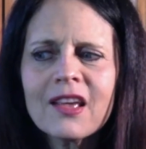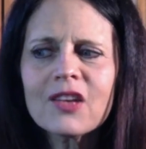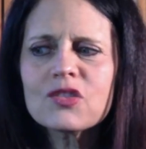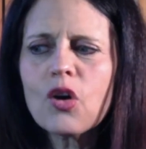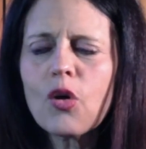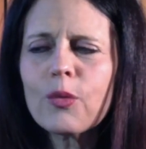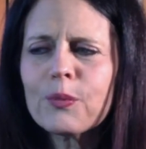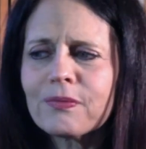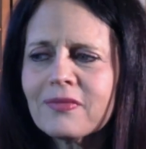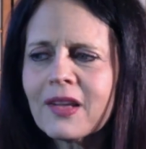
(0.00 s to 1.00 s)
So,
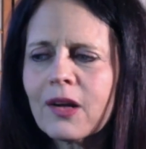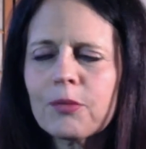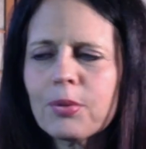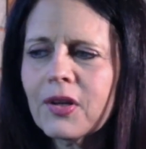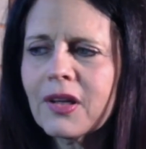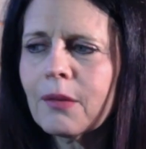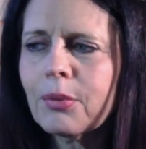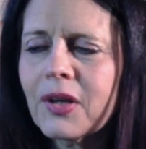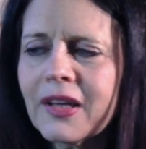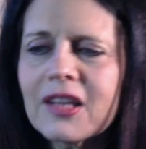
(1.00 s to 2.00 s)
or
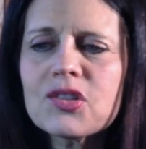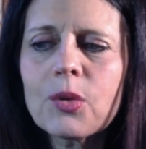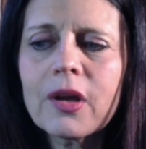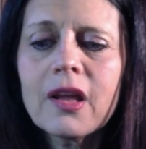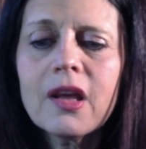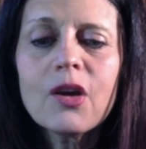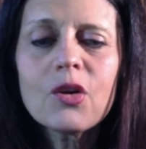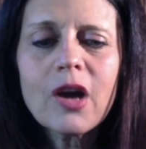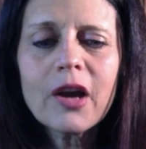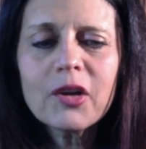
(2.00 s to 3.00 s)
putting into it.
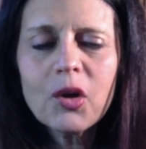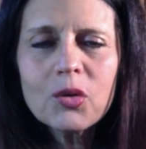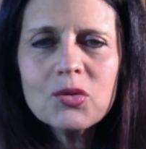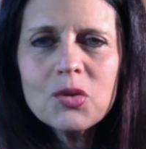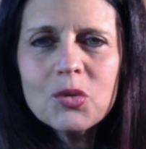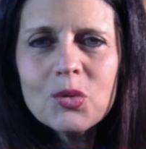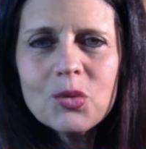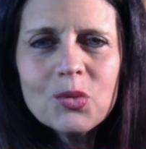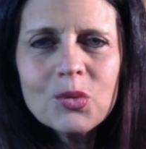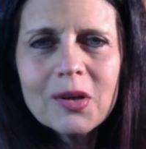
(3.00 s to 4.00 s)
I go
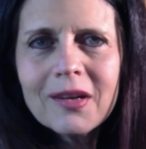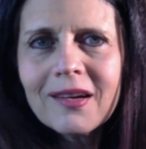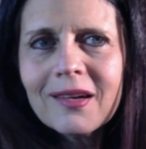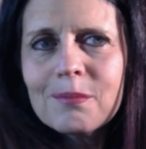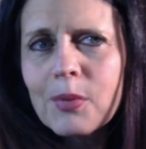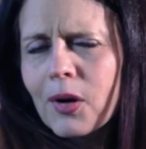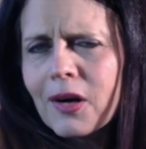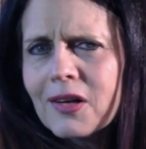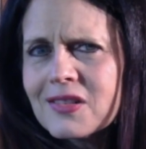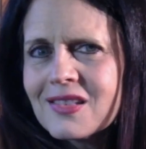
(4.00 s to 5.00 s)
to
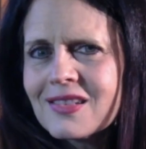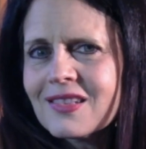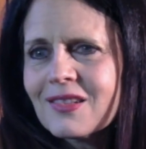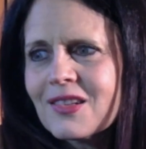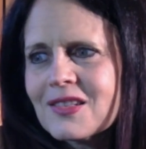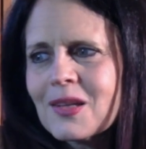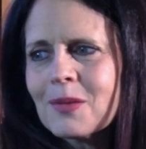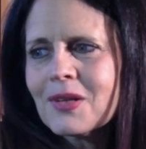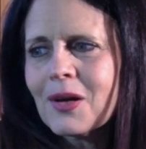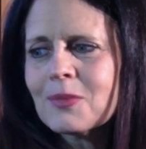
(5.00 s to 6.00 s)
bars,
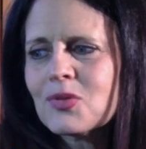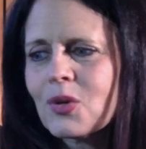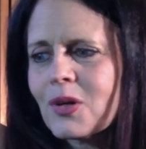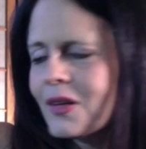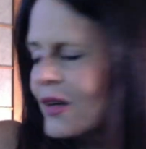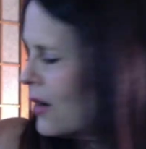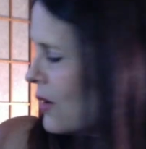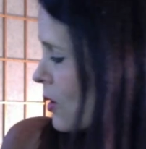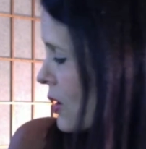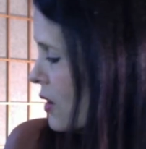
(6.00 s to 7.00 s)
sometimes, or
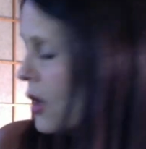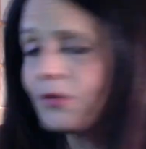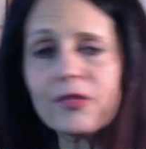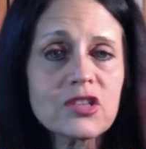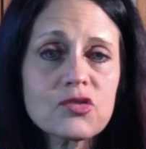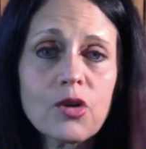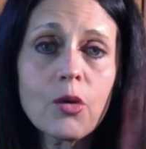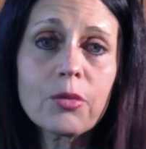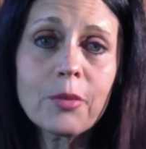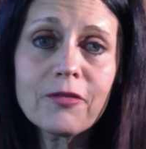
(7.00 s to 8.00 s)
club or restaurant
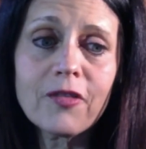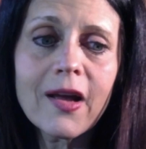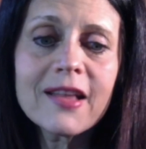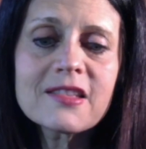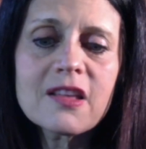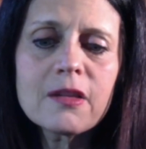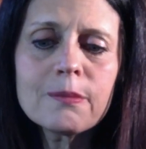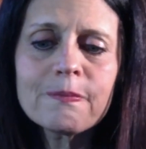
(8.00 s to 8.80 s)
with my friends, and